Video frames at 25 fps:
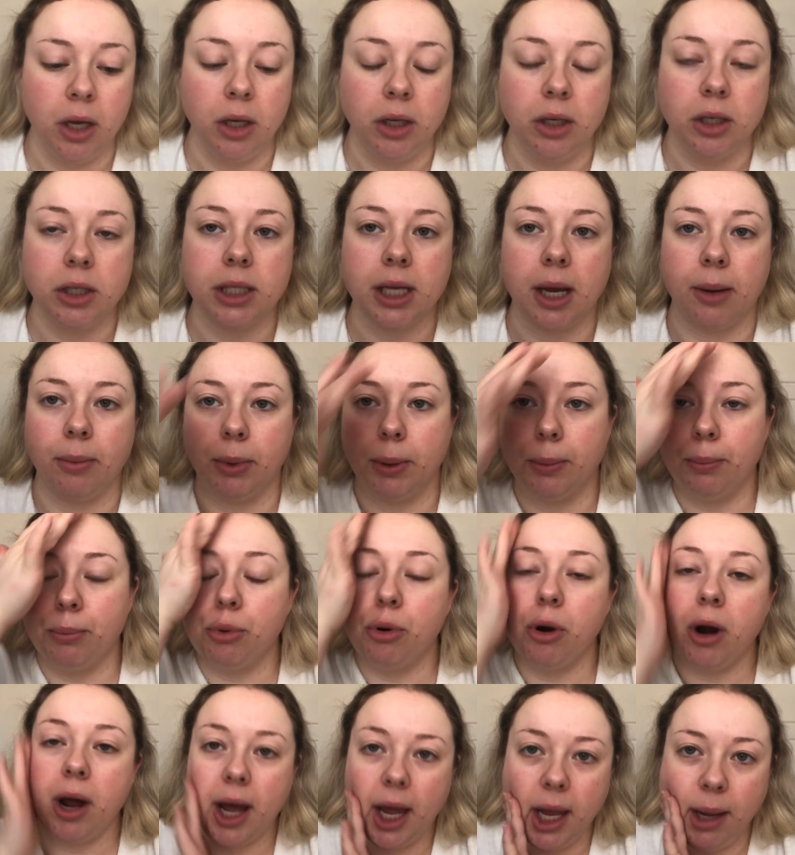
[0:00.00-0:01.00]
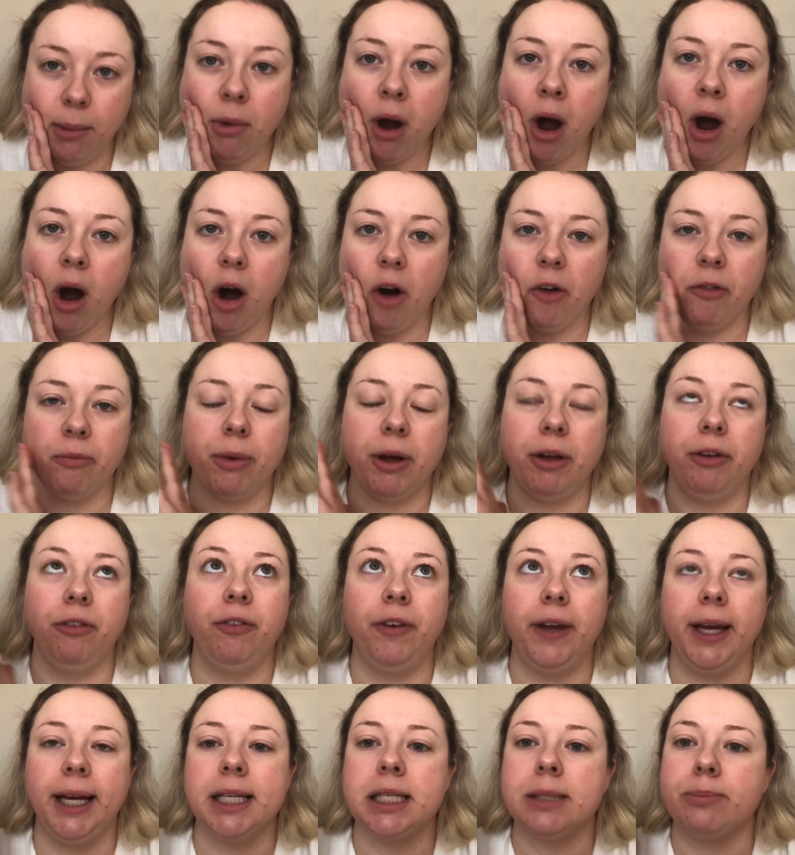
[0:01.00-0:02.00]
So I'm going to prime half my
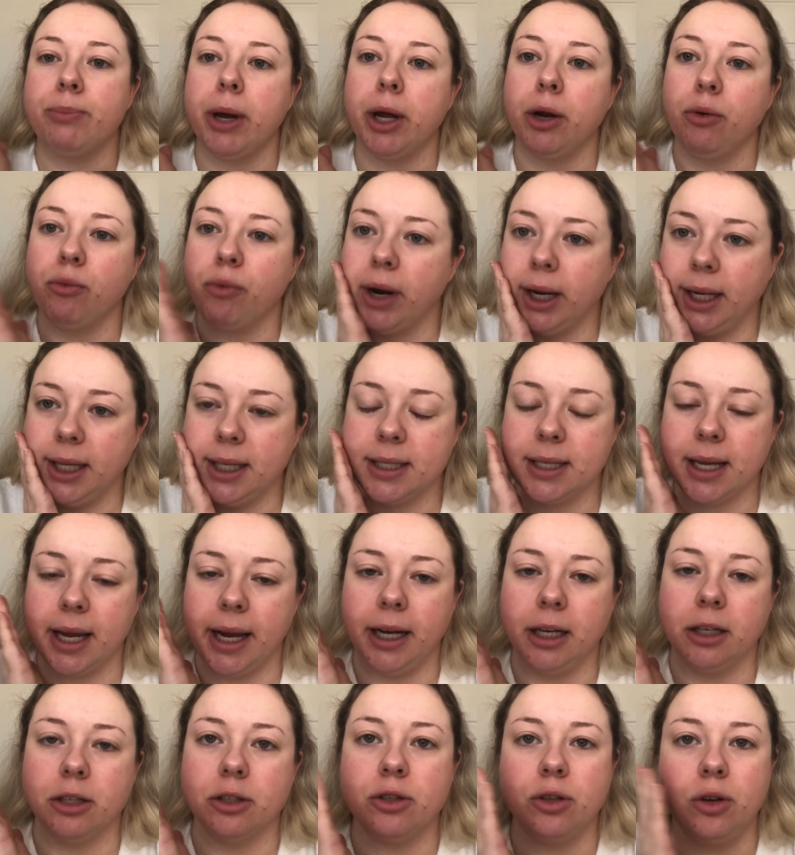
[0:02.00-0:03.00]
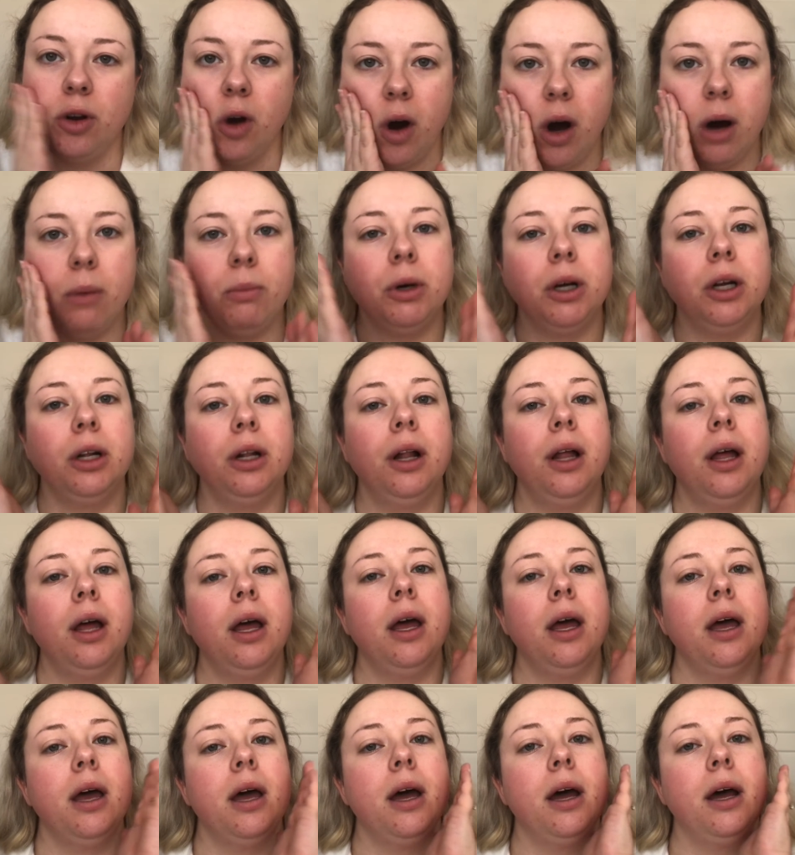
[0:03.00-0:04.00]
face. My right side is normal,
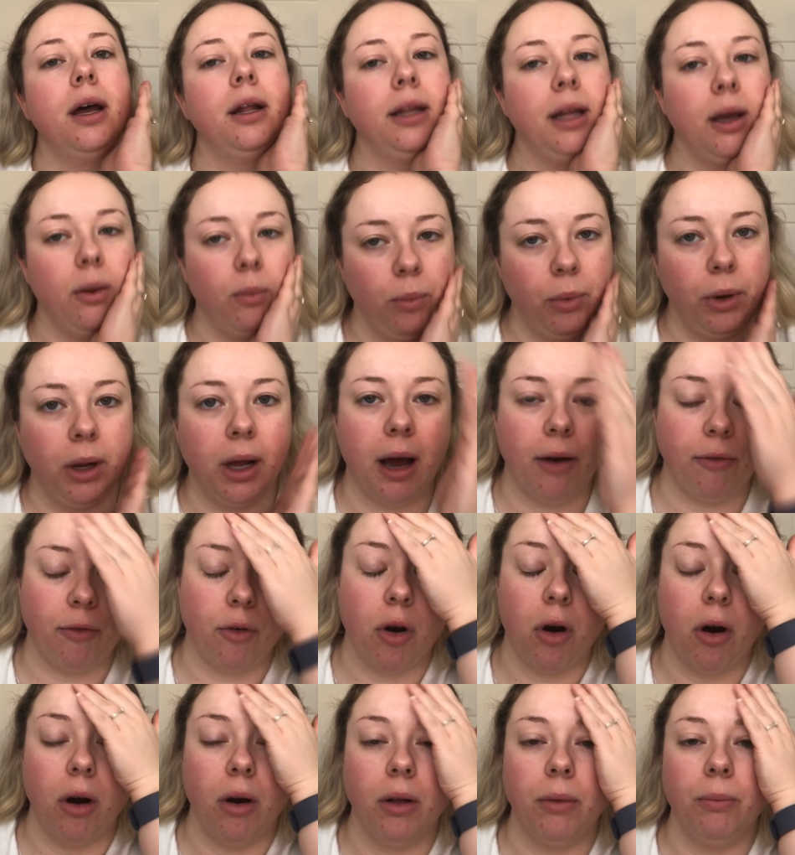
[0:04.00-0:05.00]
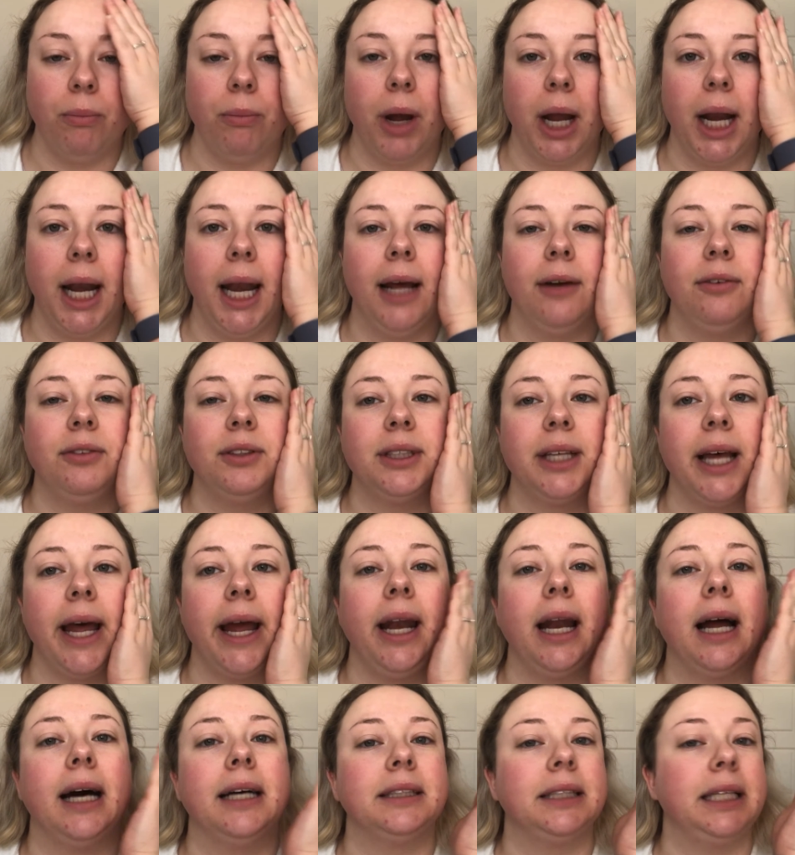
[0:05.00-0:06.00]
and then I've got my left side
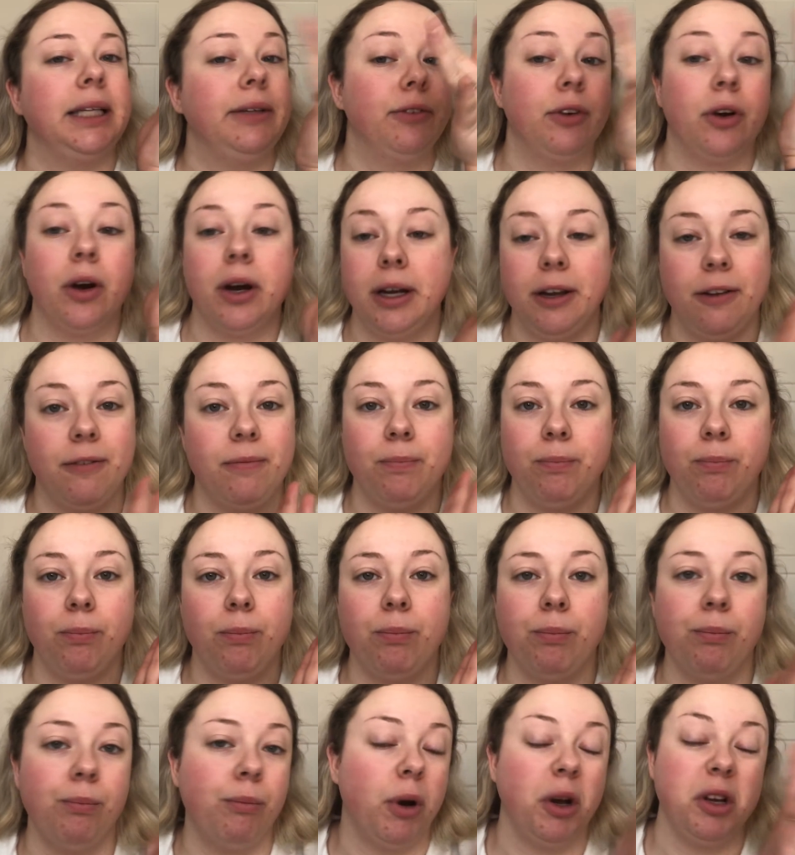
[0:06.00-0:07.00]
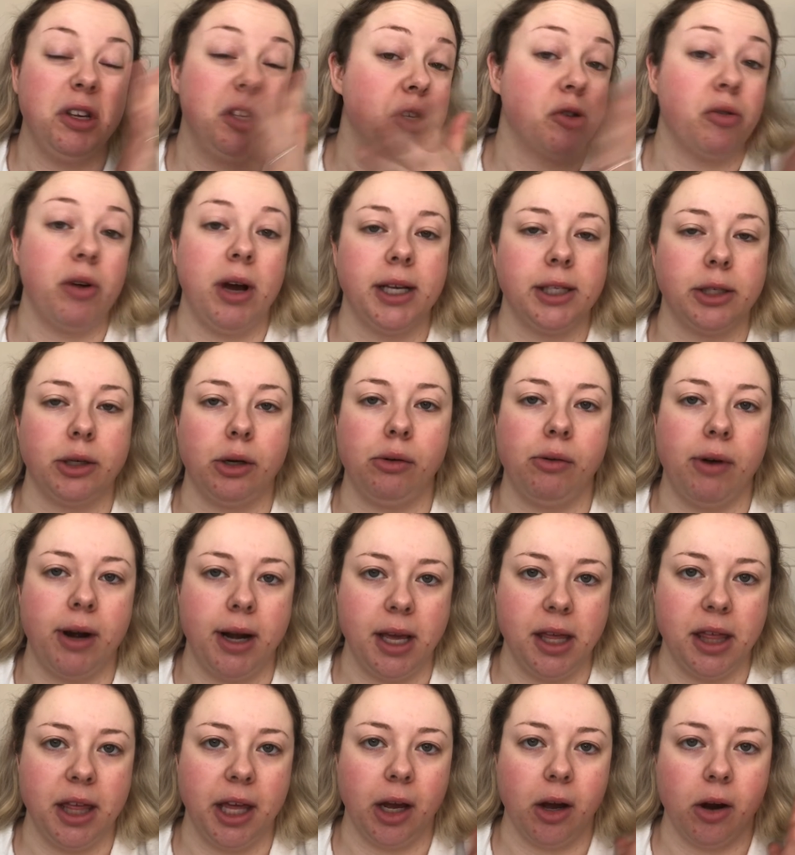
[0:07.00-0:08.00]
hasn't even got any moisturiser or
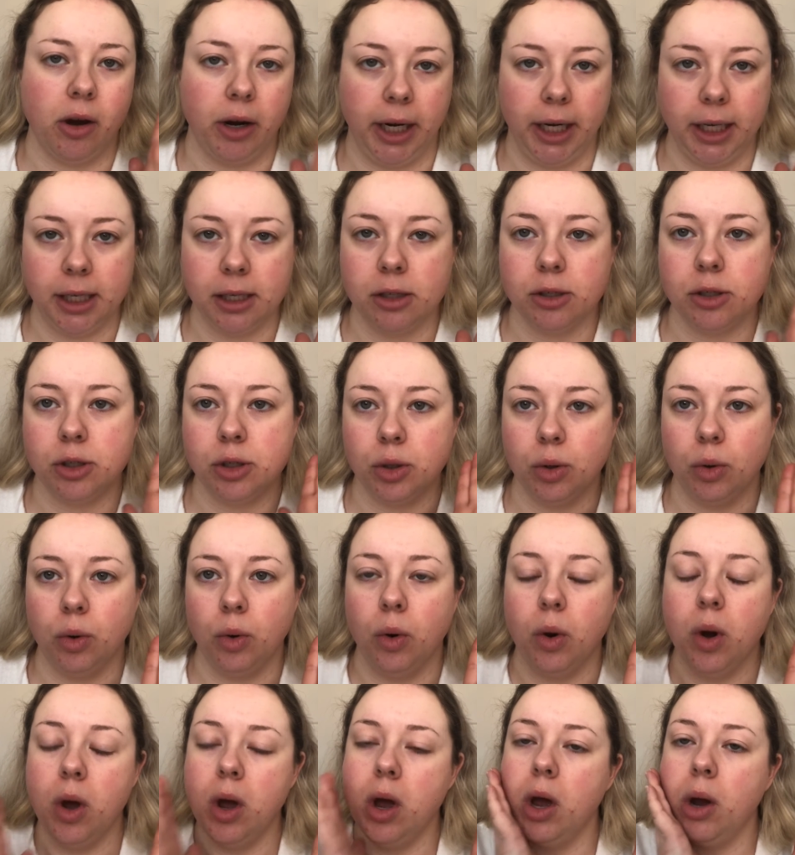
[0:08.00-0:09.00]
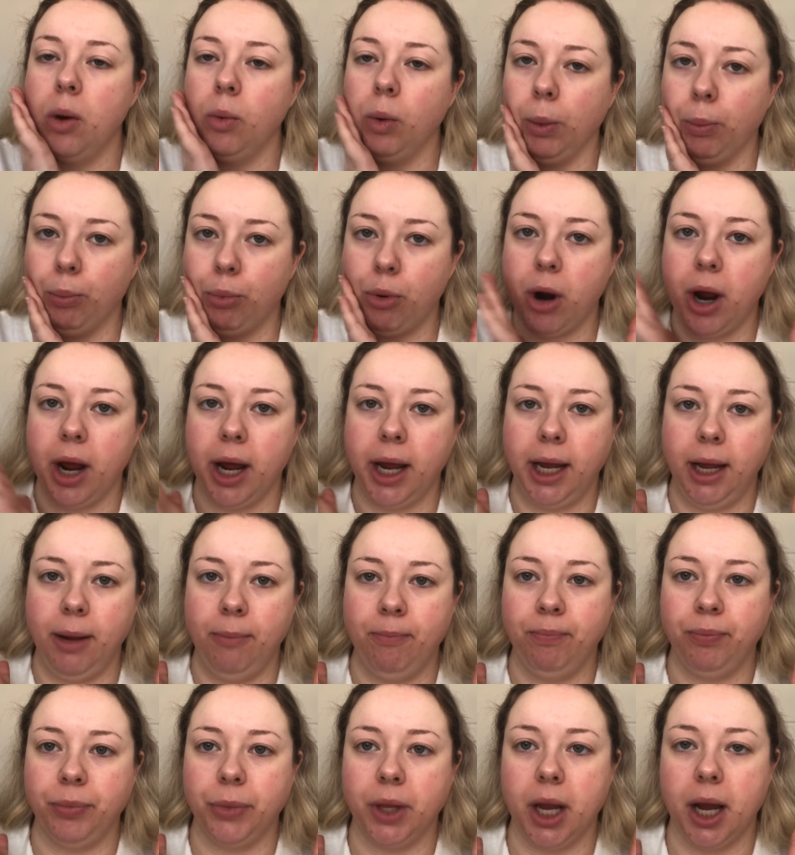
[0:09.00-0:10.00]
anything on it, so we'll prime
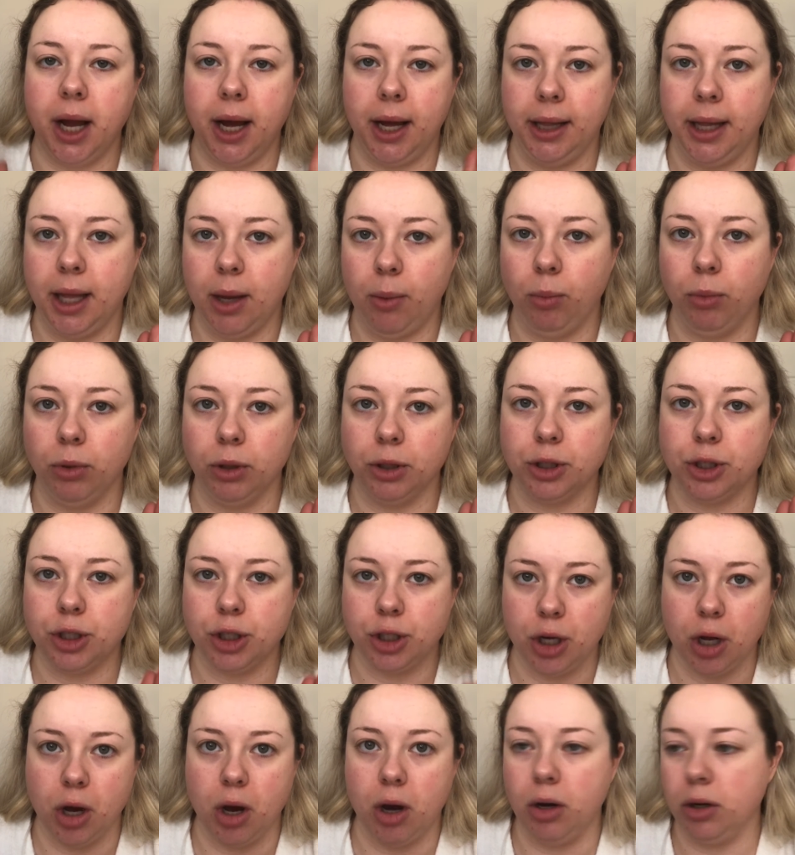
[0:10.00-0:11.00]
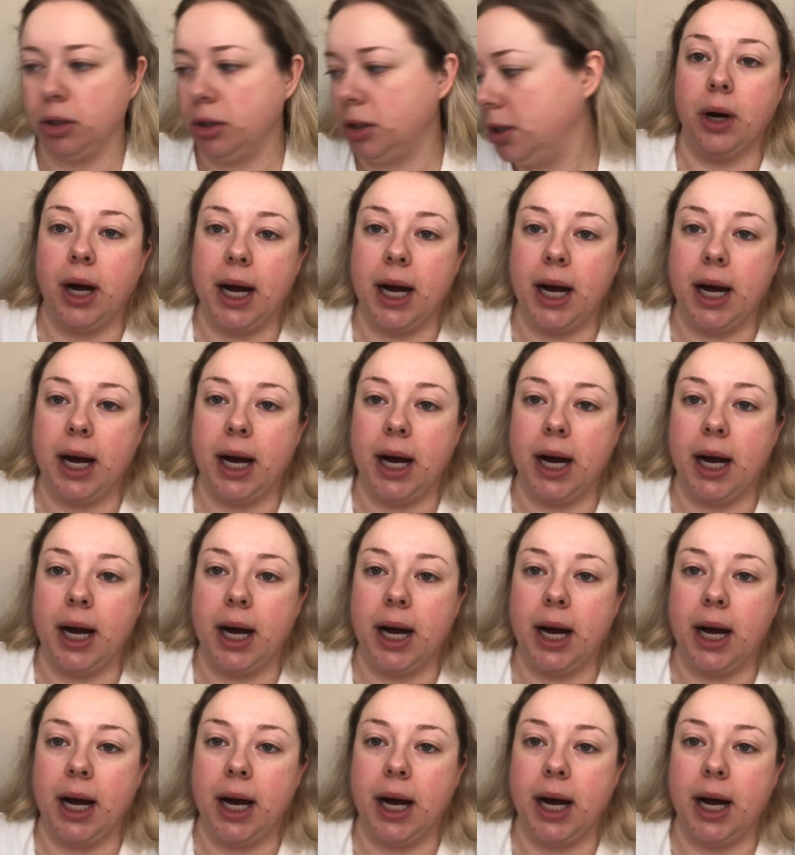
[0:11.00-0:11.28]
and then we'll start.